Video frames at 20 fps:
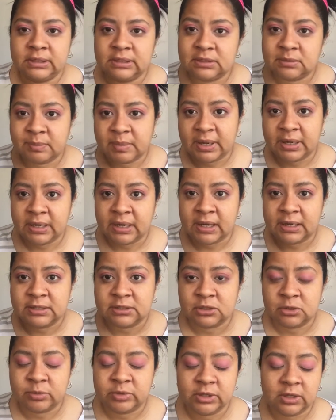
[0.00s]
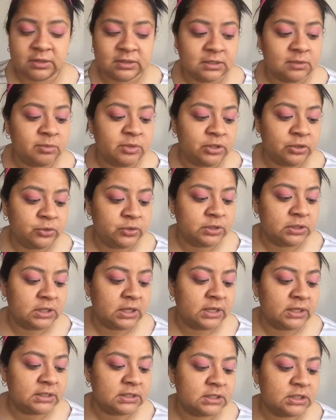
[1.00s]
It's my eyes. Nobody else has been using
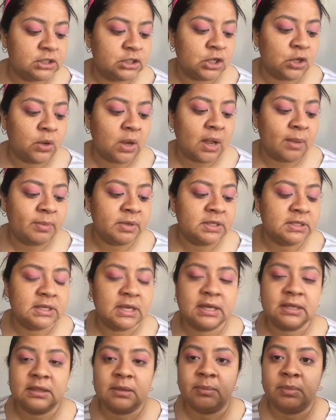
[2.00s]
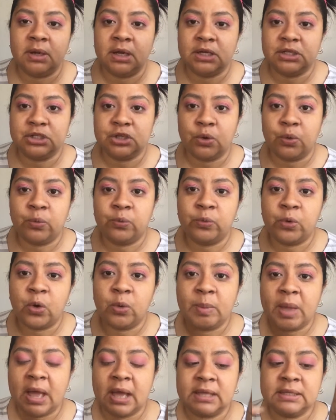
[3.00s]
it. So I'm going to take the blush
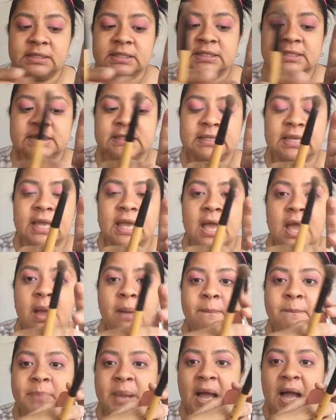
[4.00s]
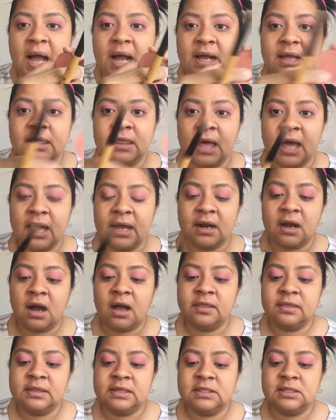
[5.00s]
Romance, pack that
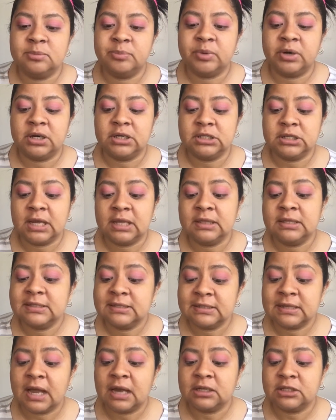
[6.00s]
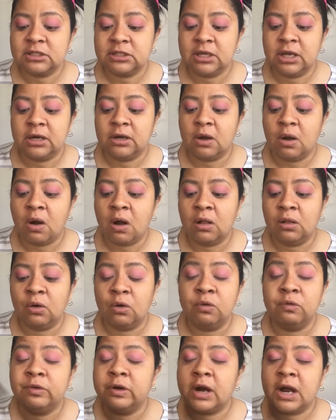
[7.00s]
on this brush. And this is actually an
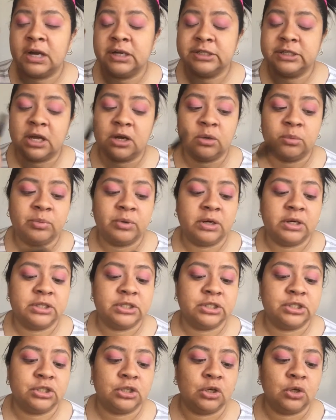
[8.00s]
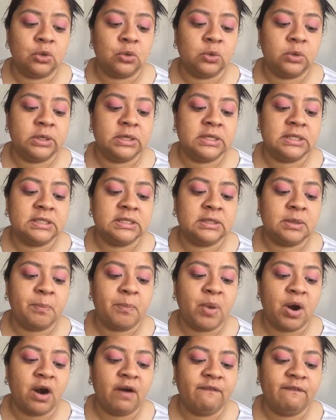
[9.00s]
all-over eyeshadow brush, so it's
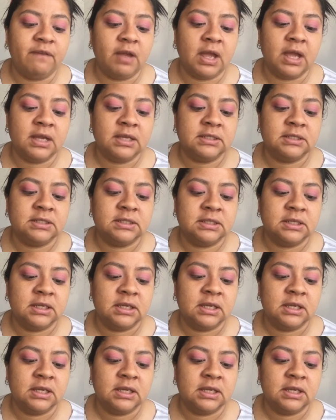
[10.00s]
perfect.